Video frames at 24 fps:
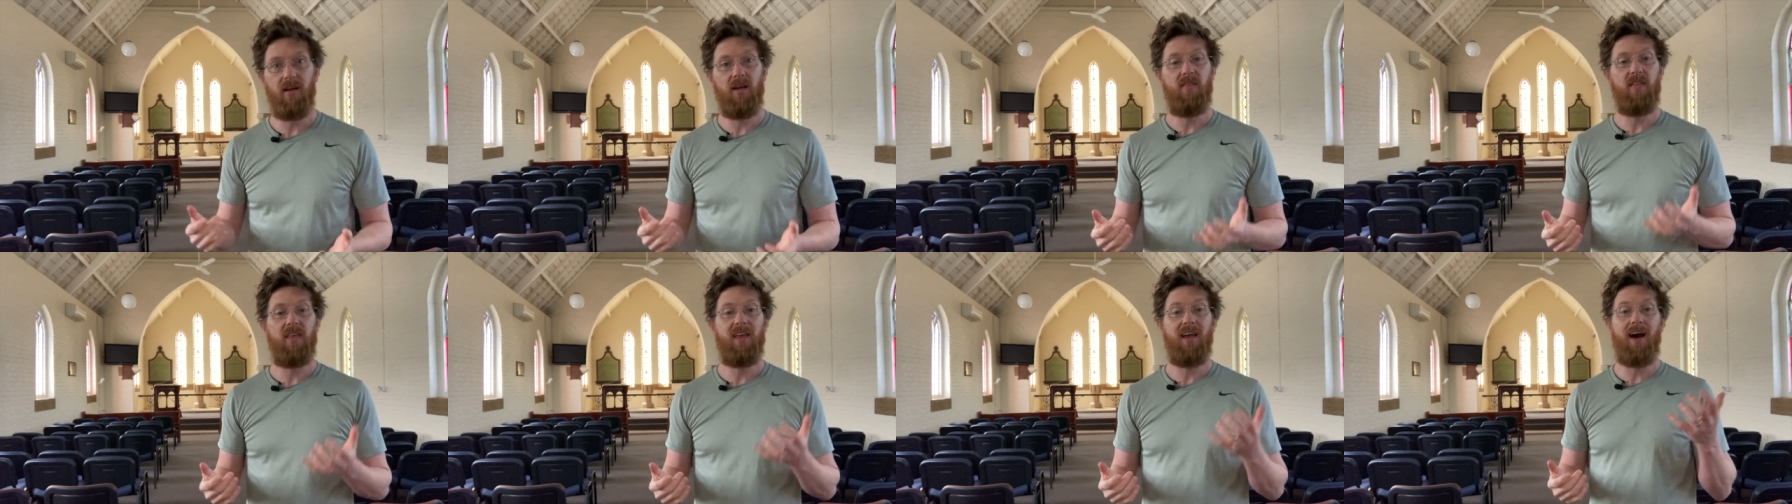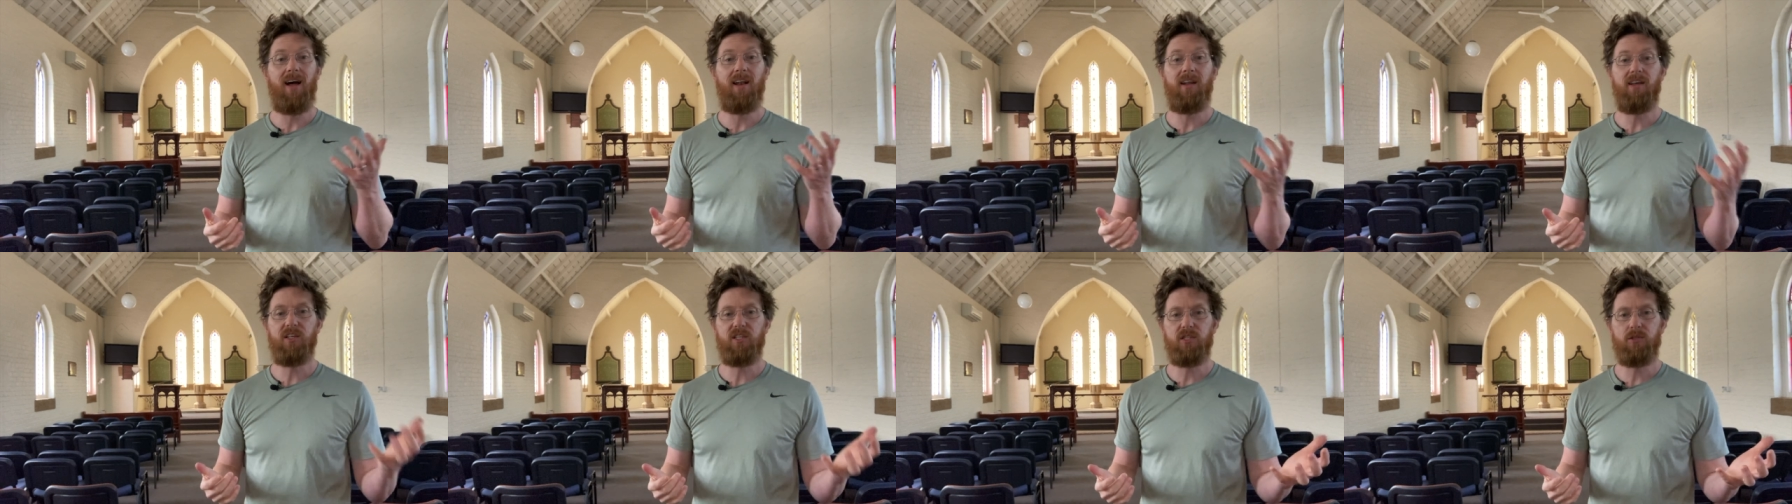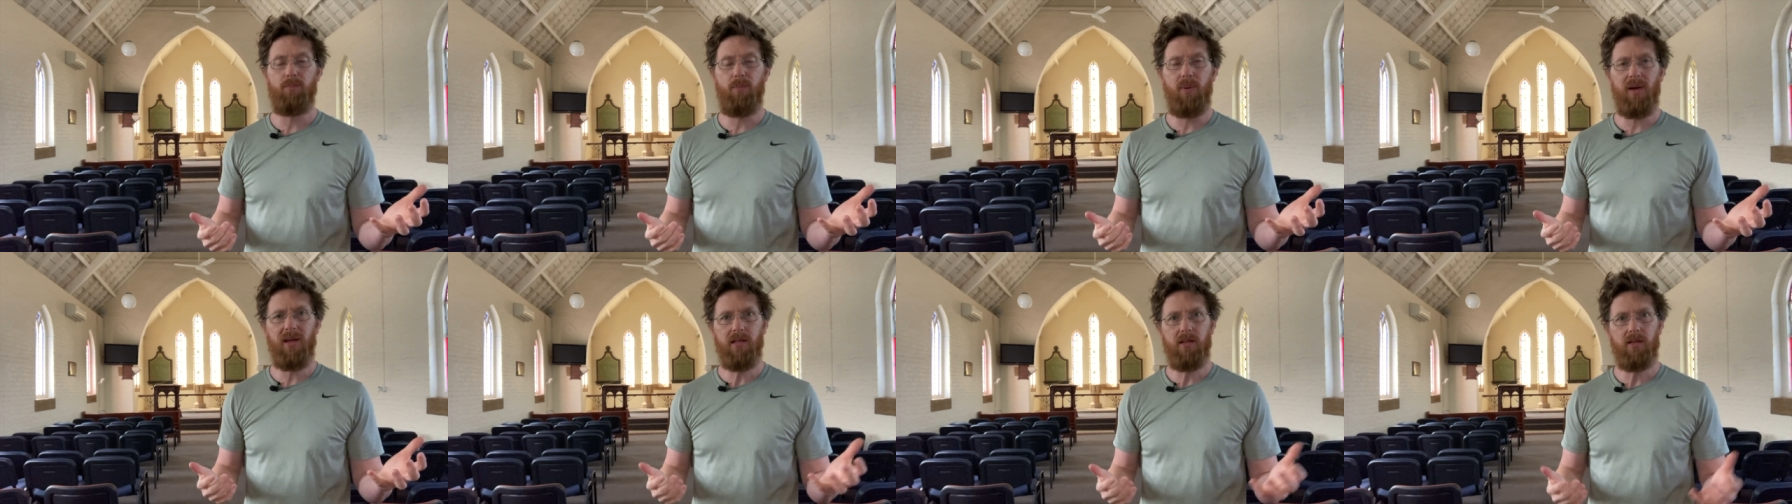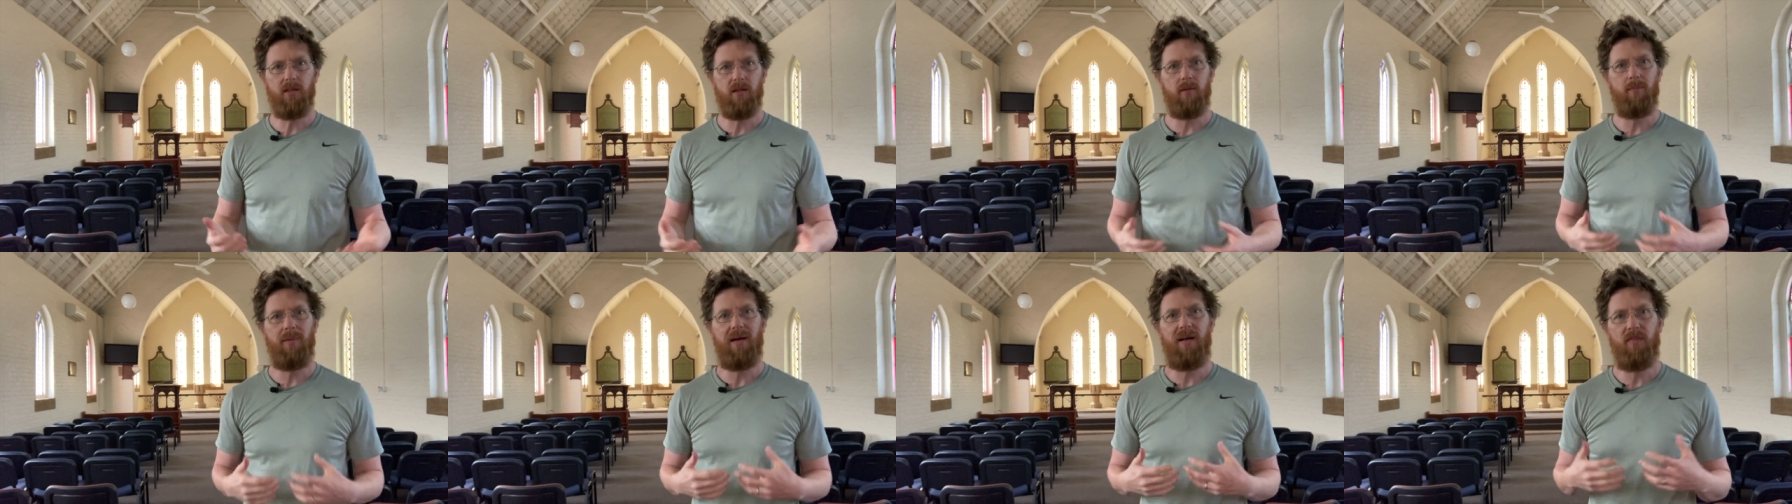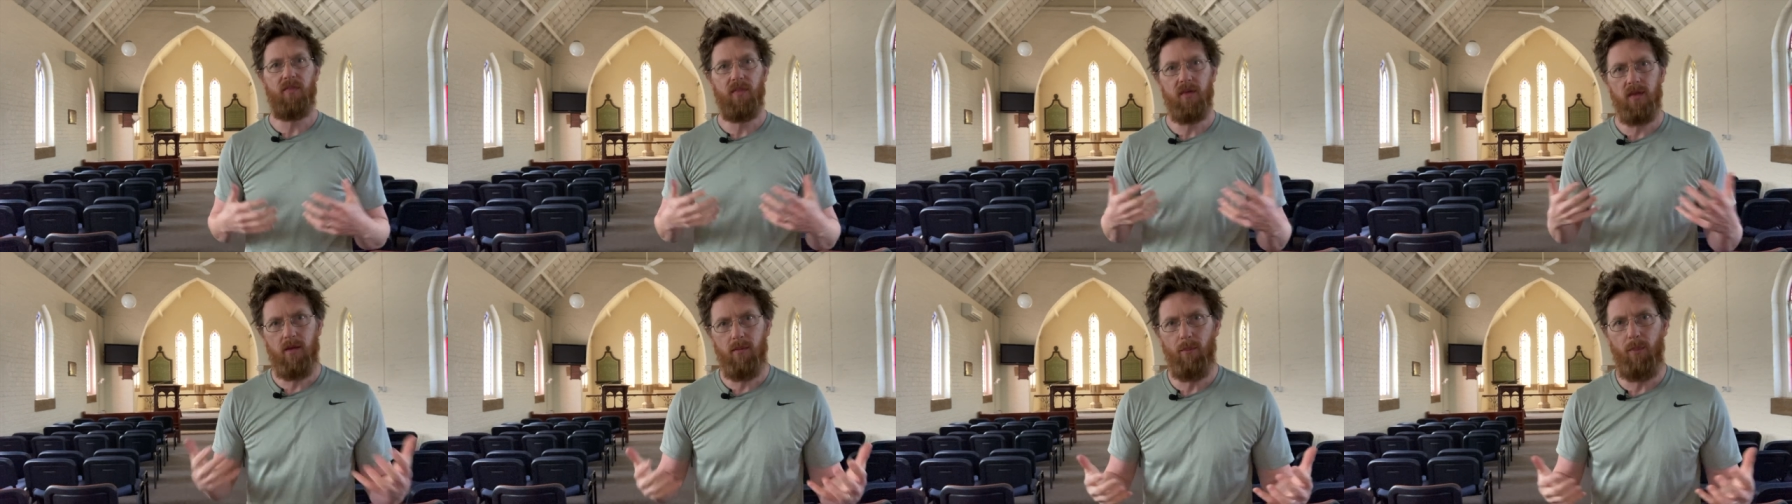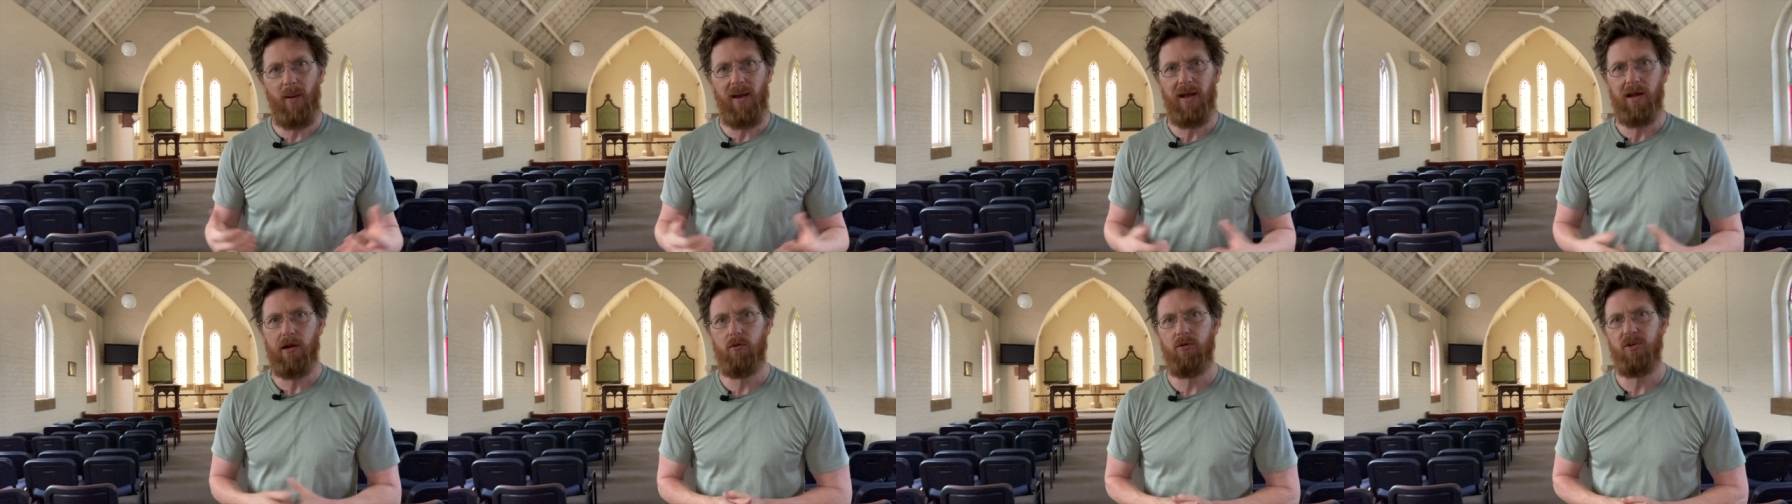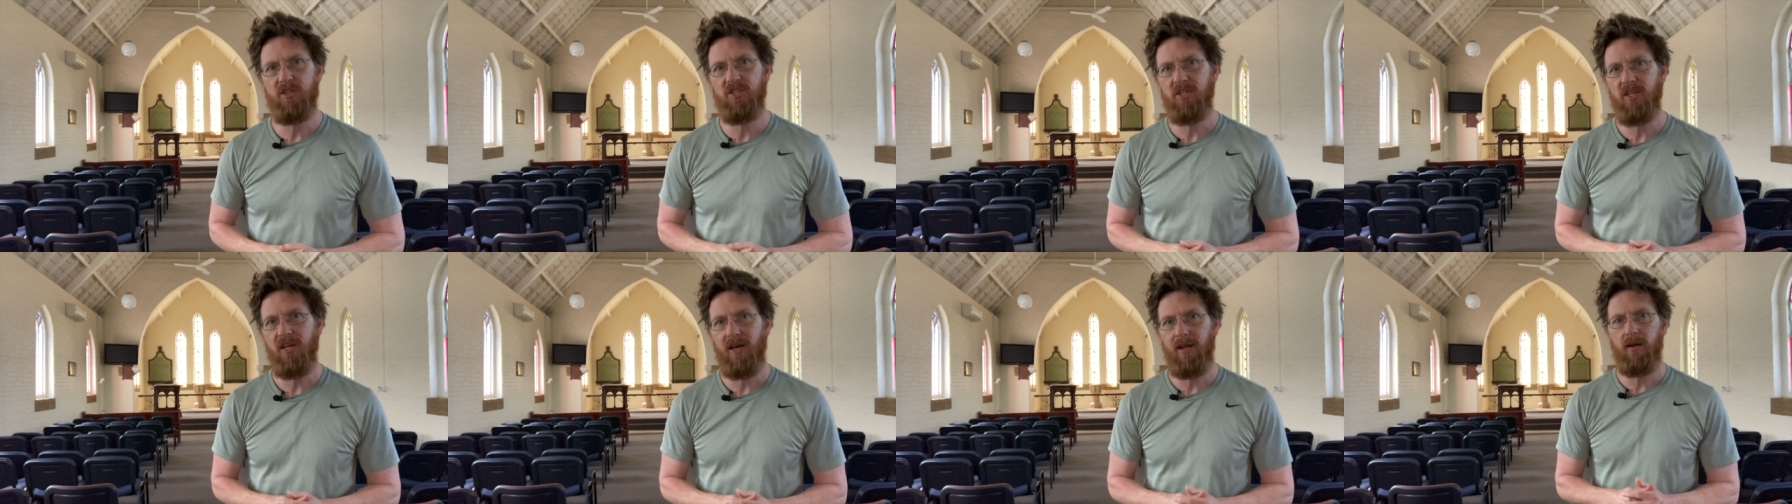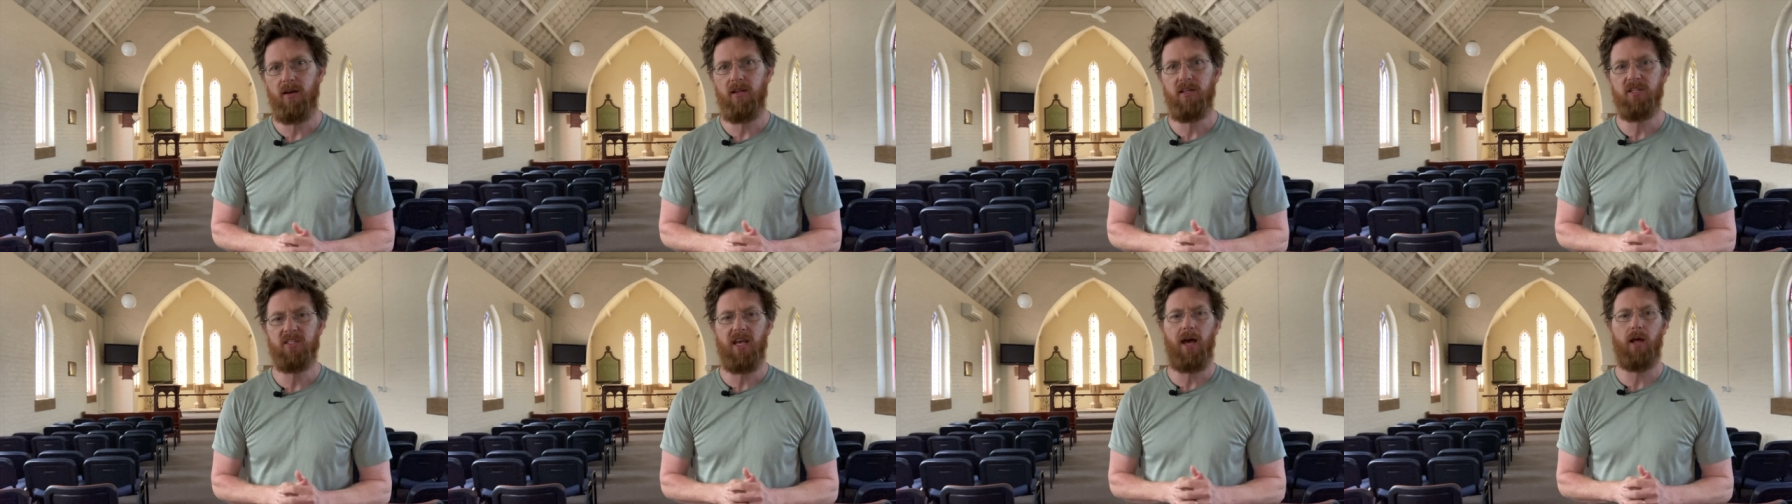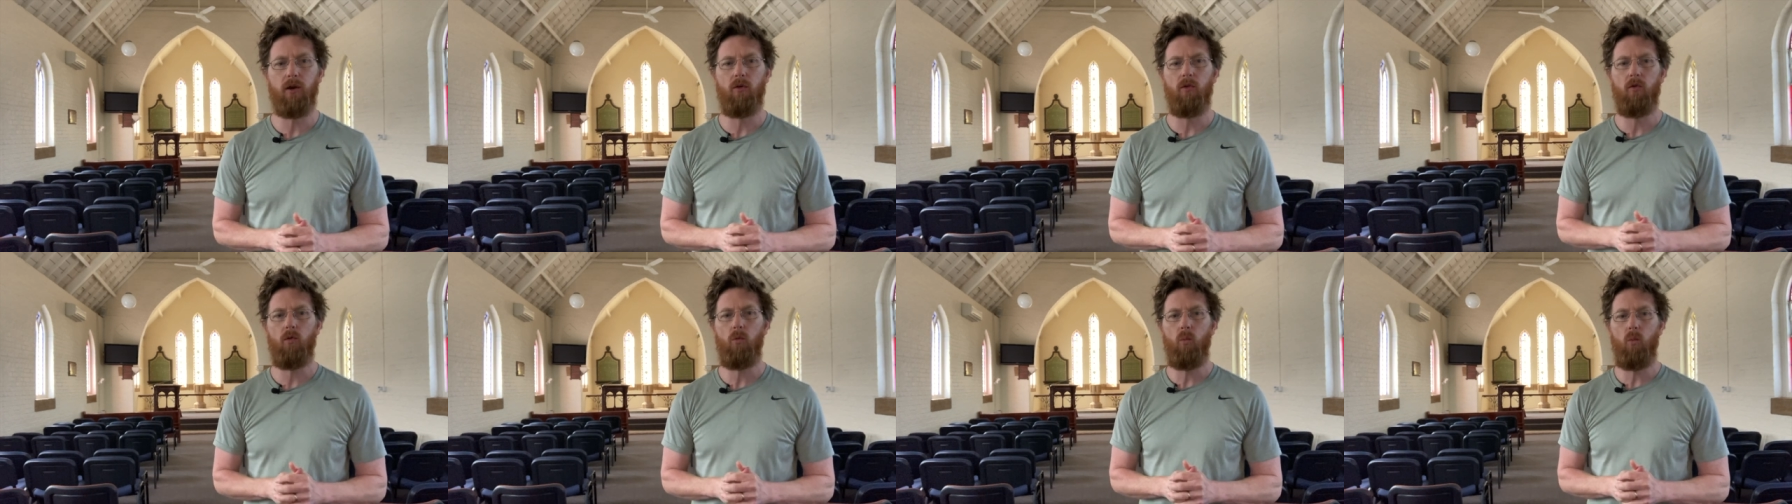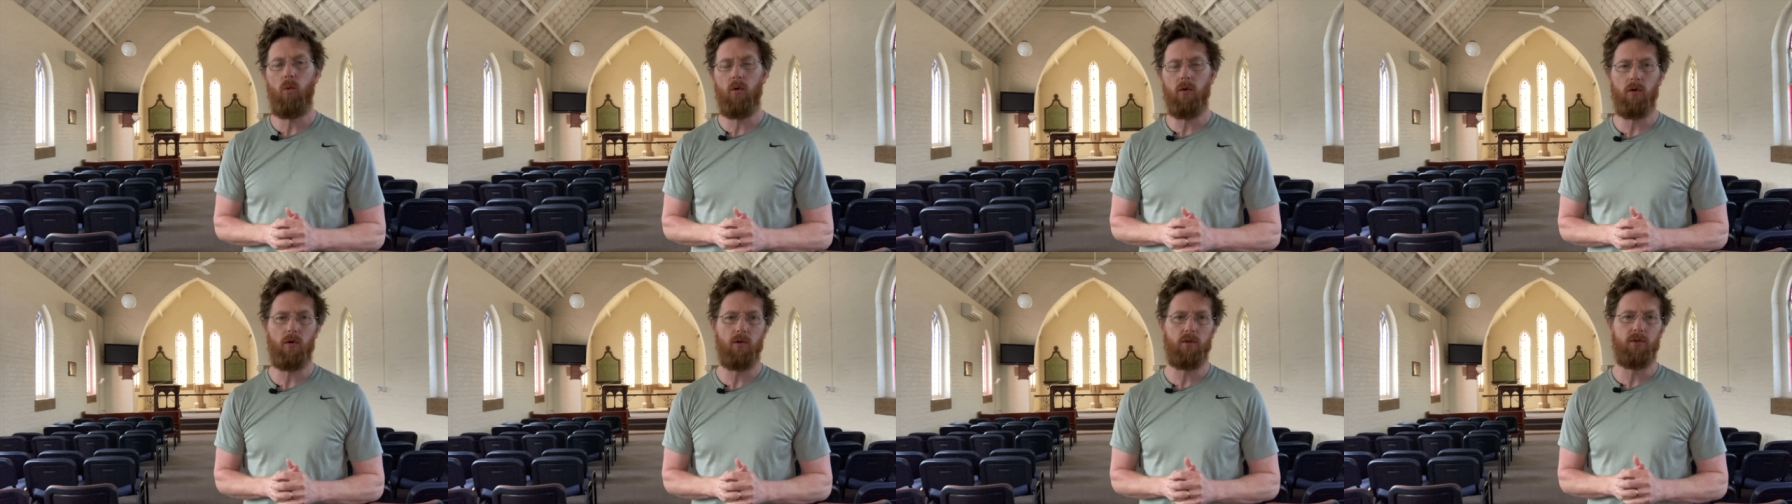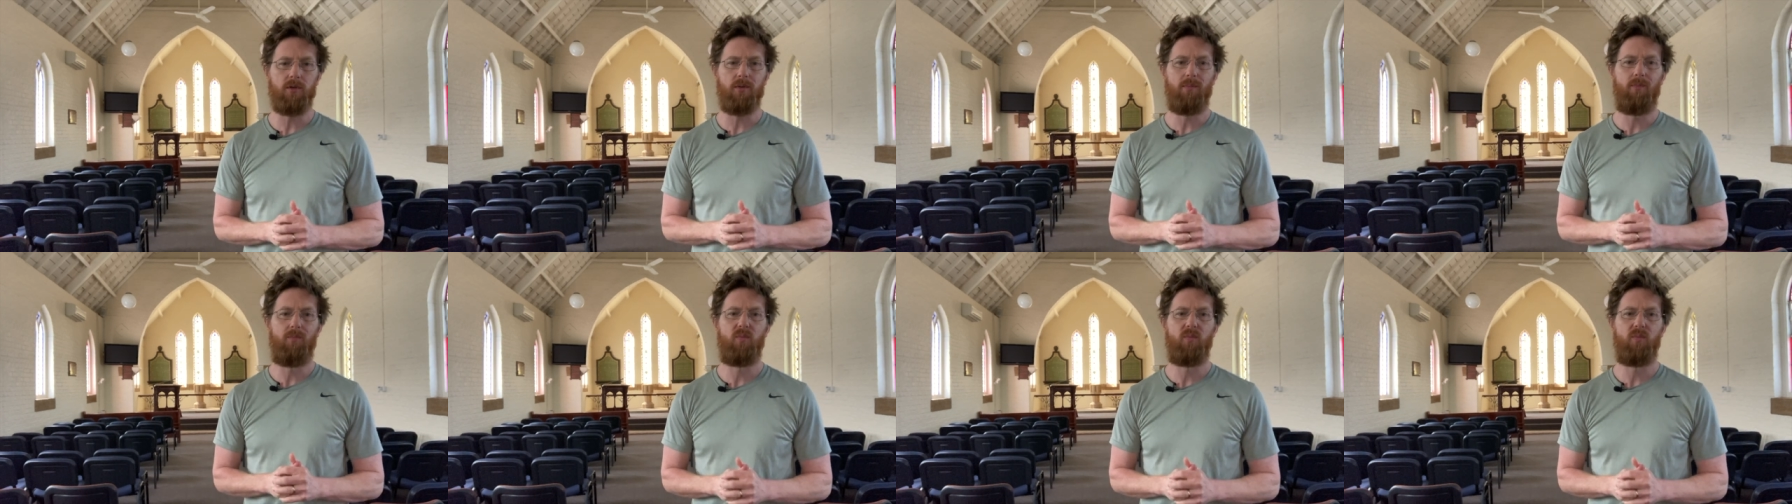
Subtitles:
and the unexpected about the impact Christianity has had on the world.